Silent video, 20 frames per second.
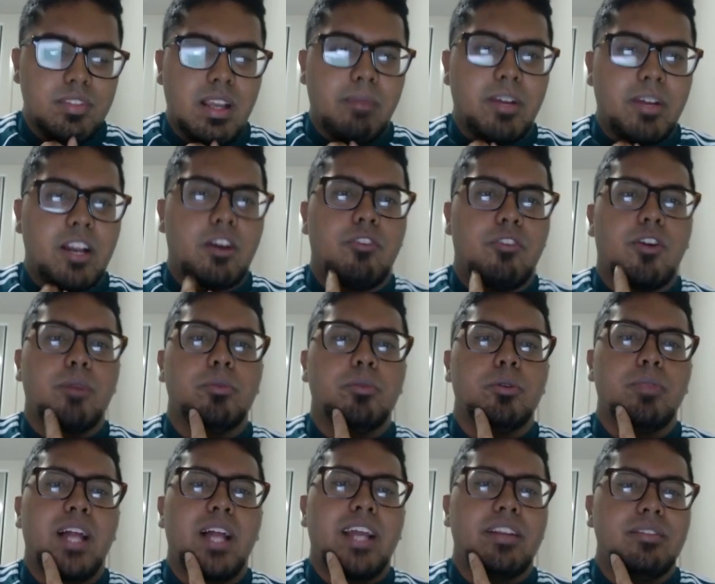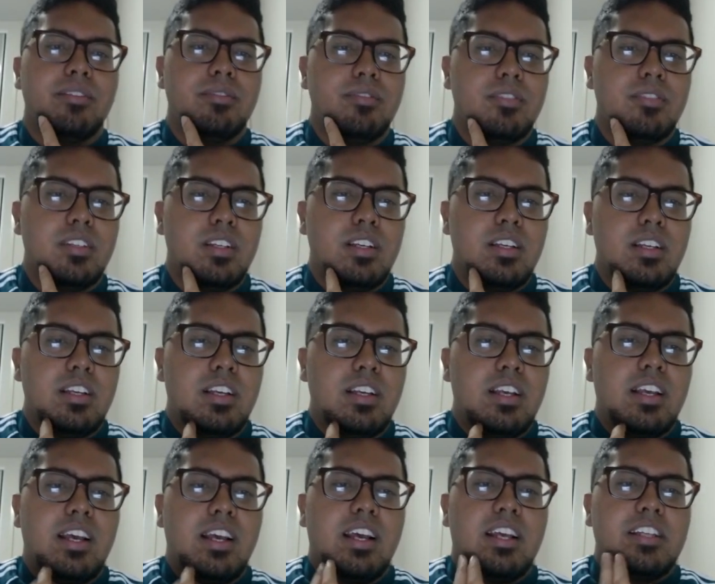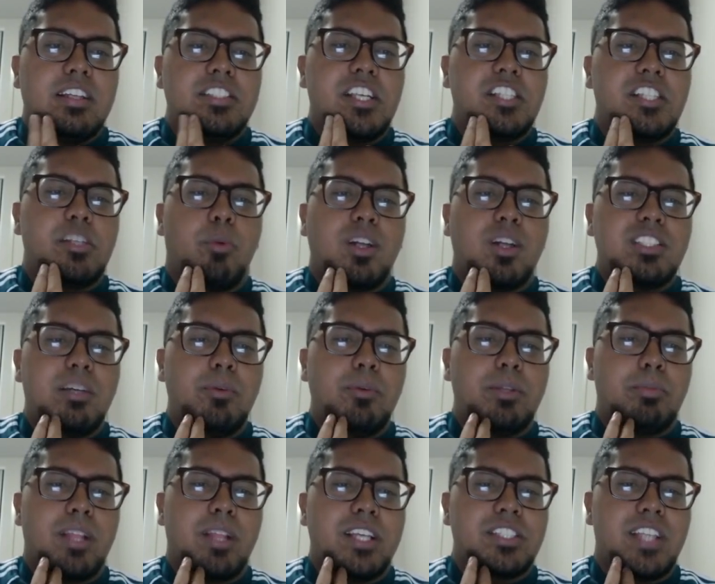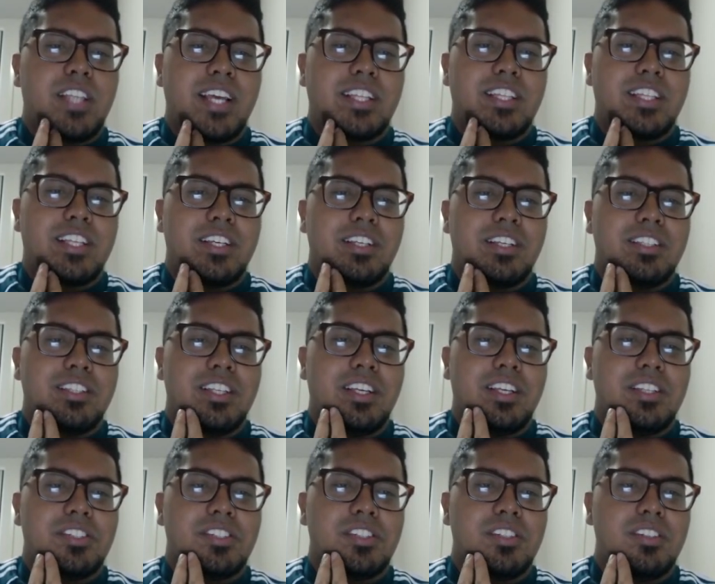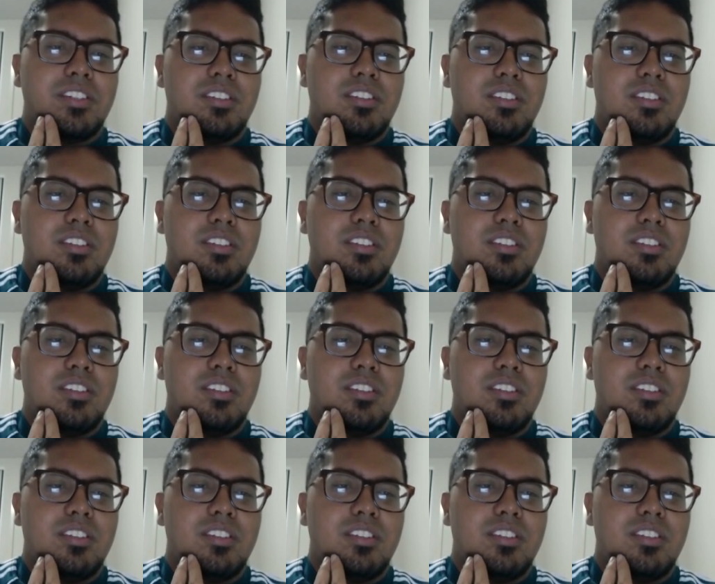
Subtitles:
I'm going to go for a Moonlight. Seriously, what's up with plays like these?